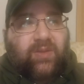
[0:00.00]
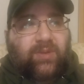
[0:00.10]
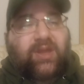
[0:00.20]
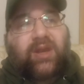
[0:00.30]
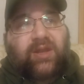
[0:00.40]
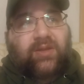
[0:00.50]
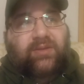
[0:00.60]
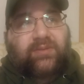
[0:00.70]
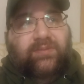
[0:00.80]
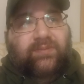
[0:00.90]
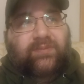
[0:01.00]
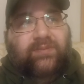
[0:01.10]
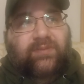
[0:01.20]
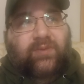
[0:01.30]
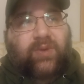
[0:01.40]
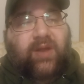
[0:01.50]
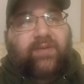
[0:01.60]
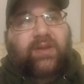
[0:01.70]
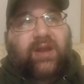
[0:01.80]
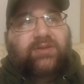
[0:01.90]
The beginning, when
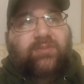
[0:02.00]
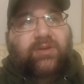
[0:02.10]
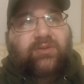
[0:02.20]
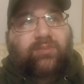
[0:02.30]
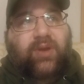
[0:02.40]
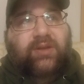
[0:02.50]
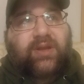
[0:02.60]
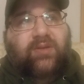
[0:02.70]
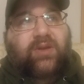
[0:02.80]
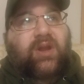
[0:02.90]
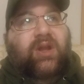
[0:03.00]
Evelyn has her mental breakdown,